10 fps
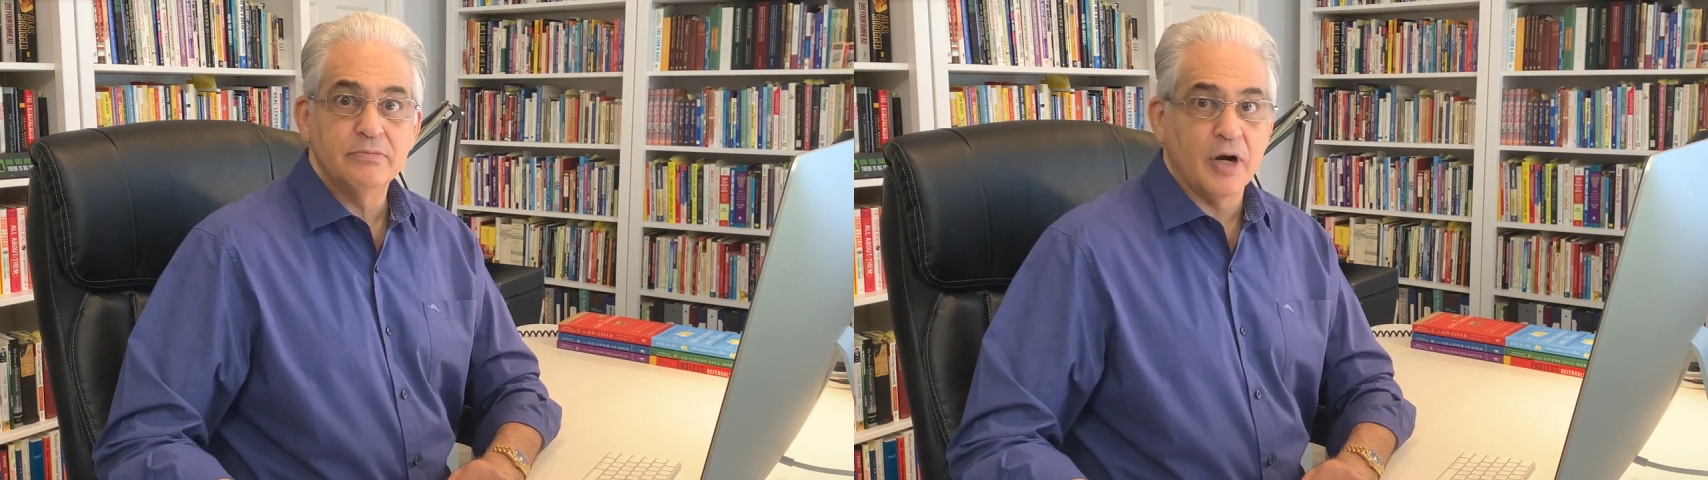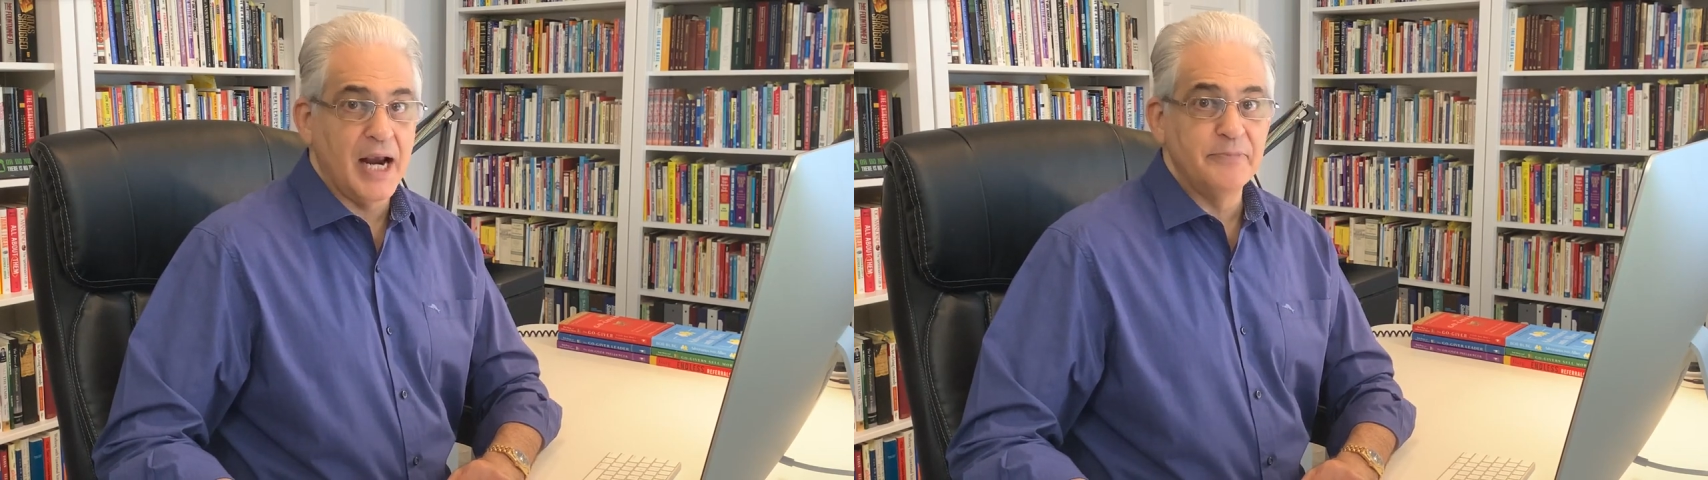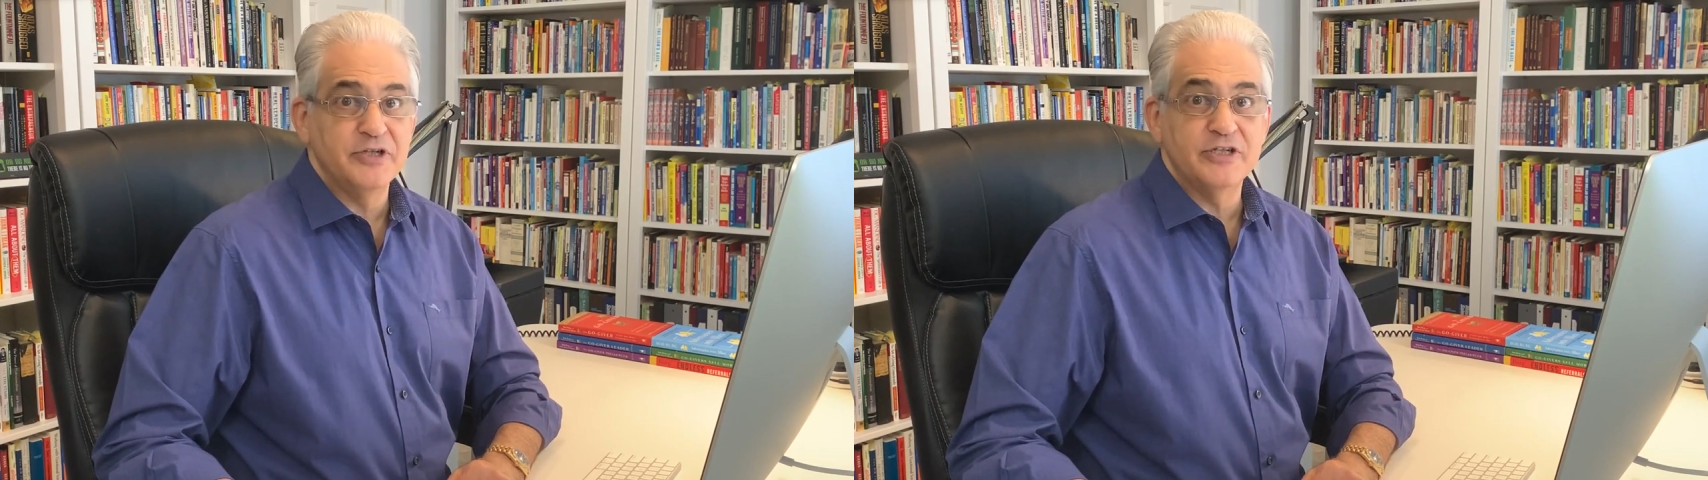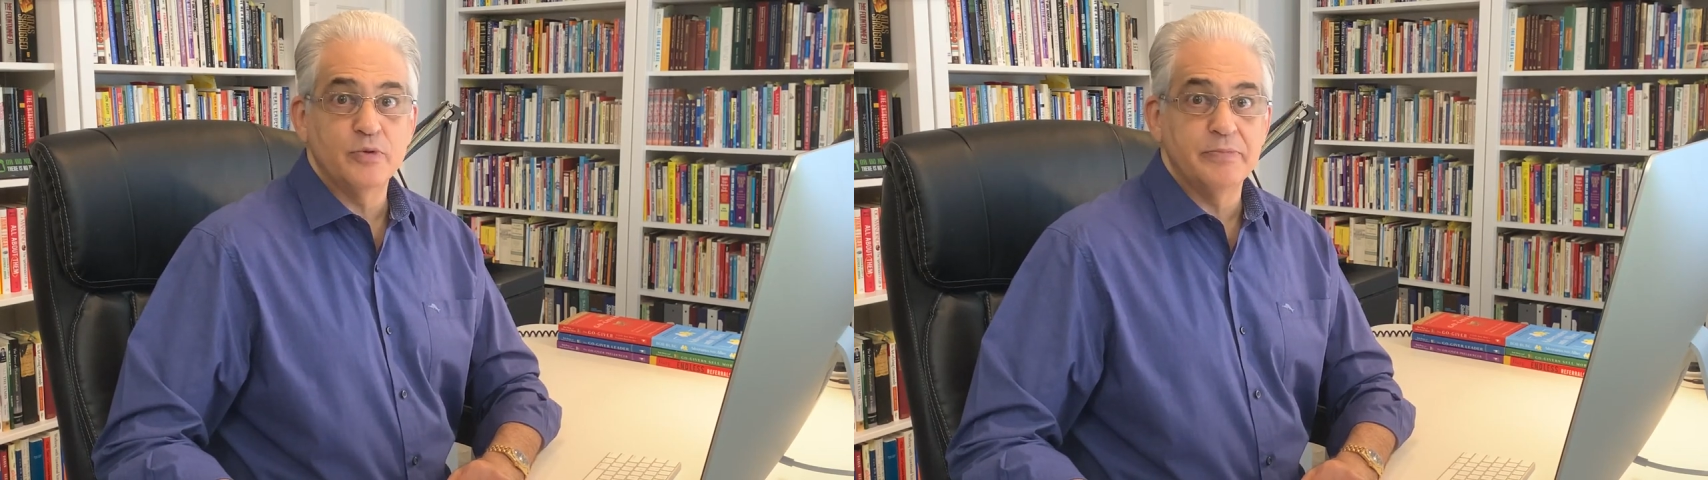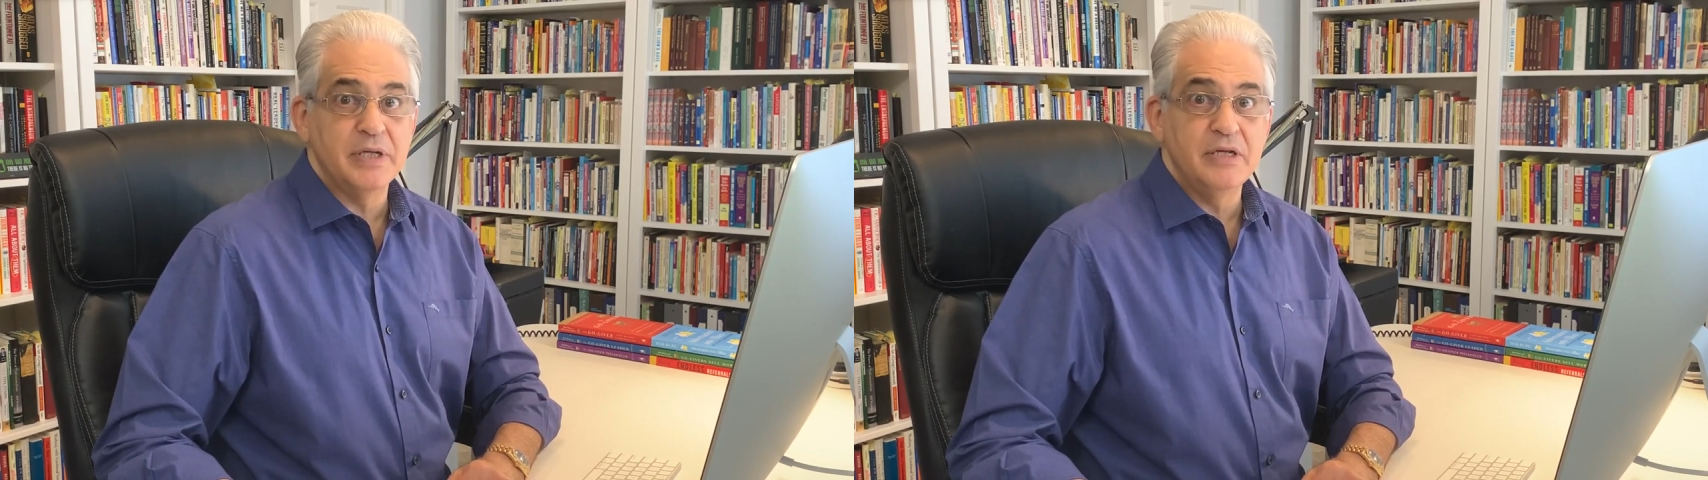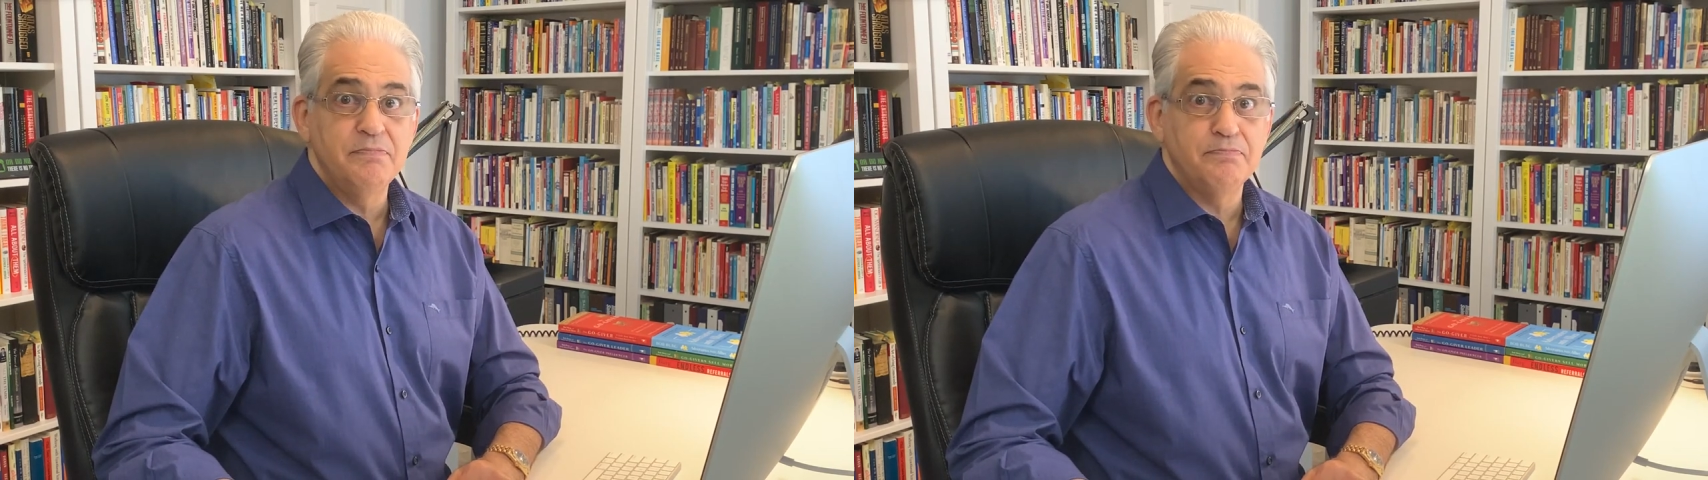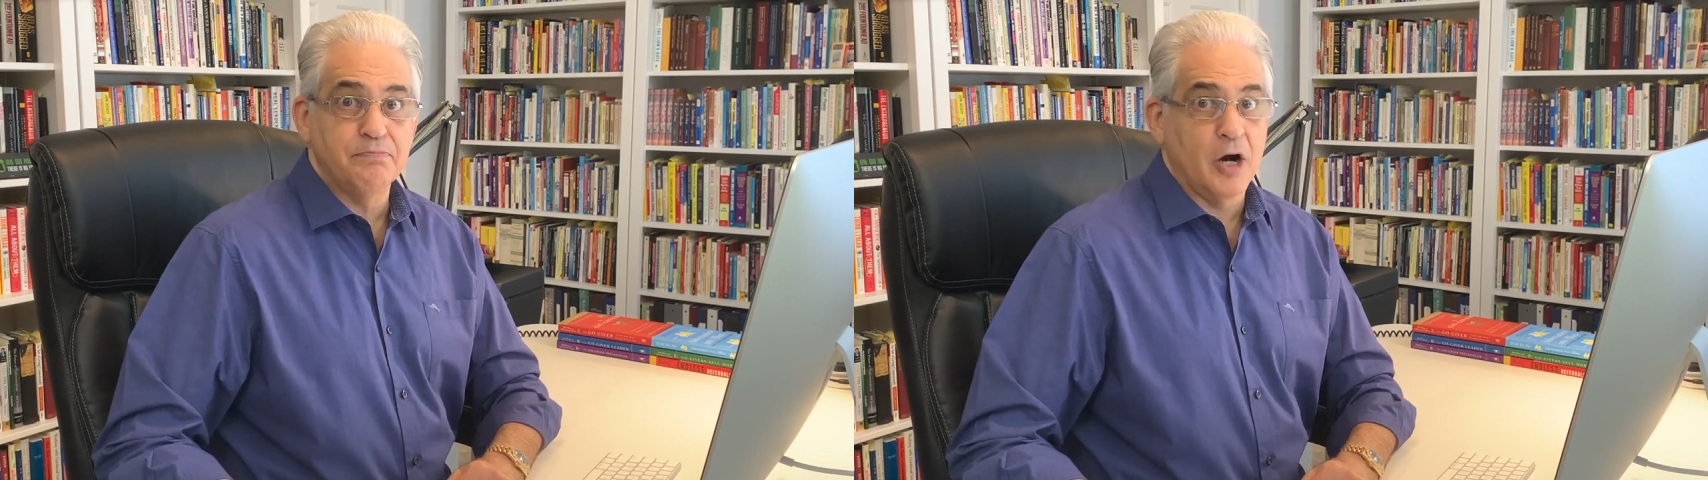Perhaps this would be